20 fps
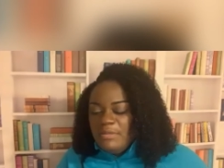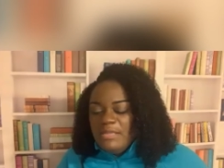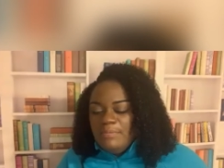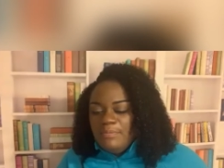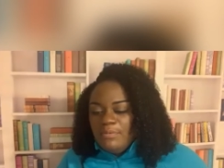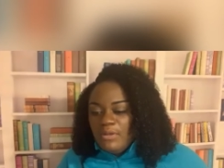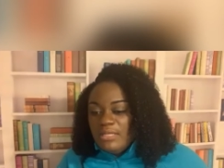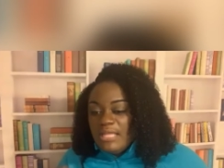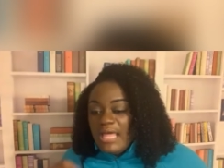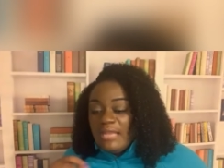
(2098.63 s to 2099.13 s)

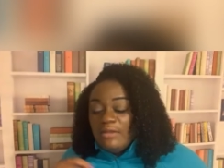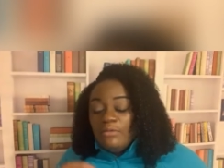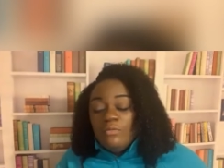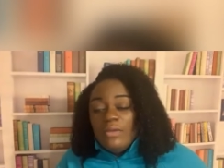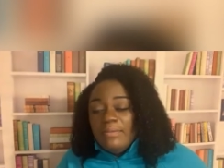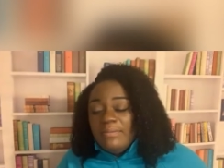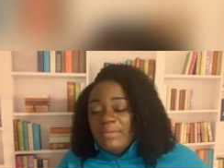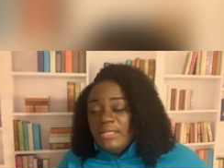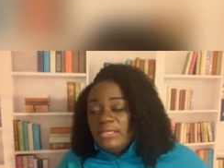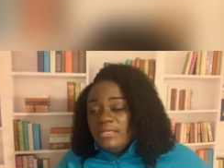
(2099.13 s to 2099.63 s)
people, a lot of
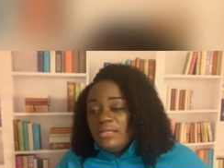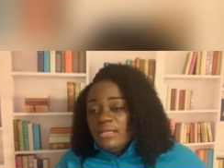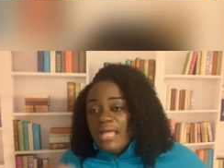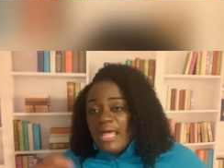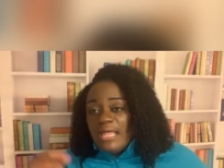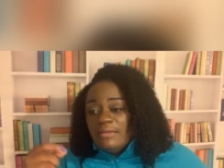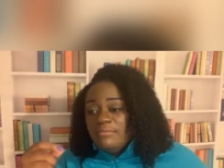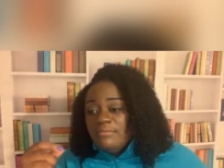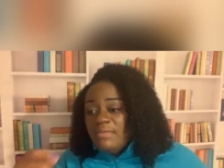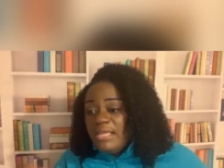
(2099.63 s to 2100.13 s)
women, a
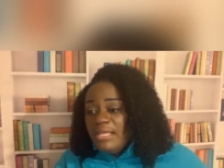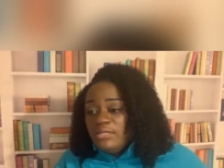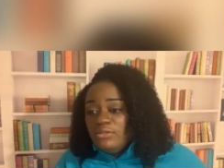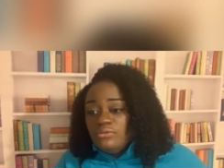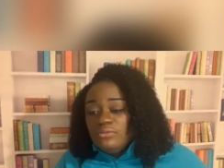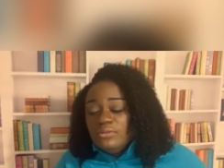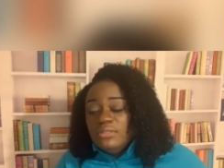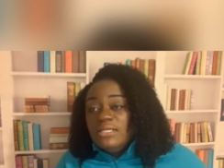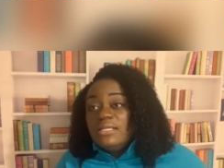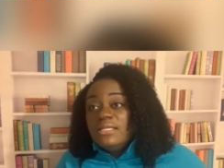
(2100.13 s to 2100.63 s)
lot of men
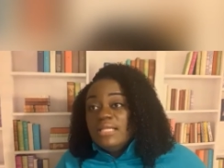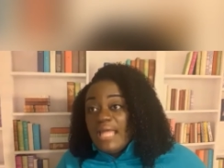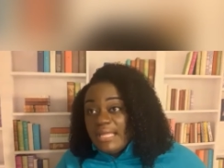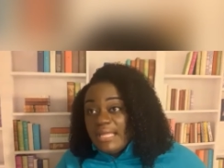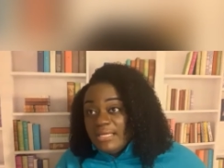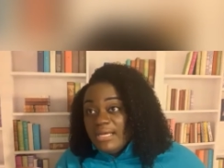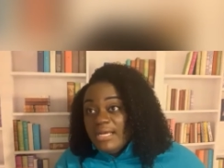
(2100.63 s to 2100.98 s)
who look like